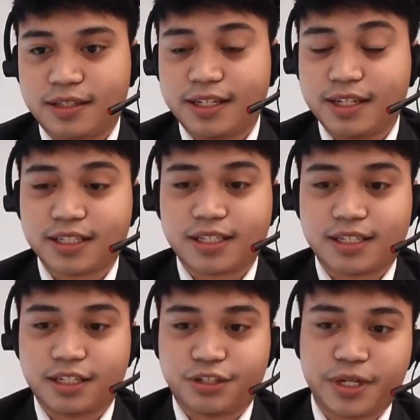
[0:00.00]
the index is
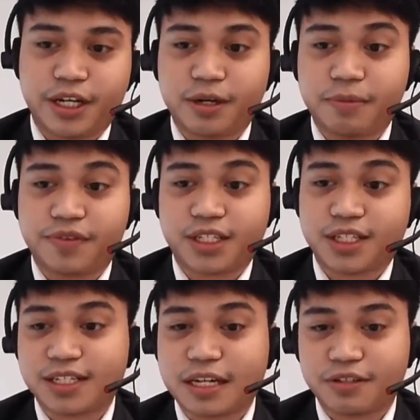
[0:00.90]
still trading above the
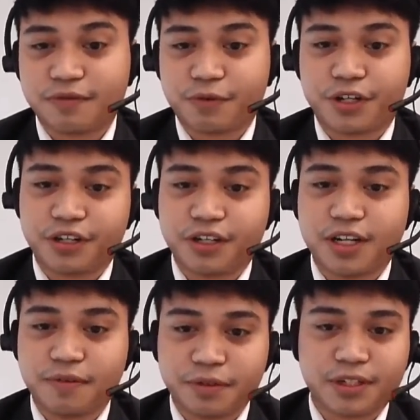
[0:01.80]
6400
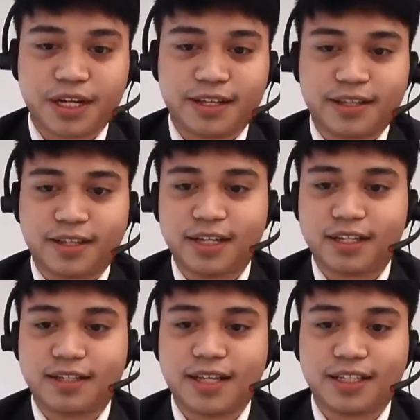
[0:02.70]
level i
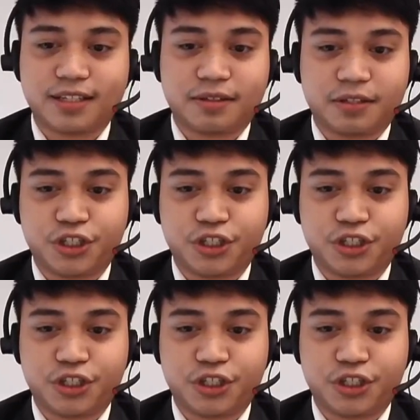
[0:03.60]
think that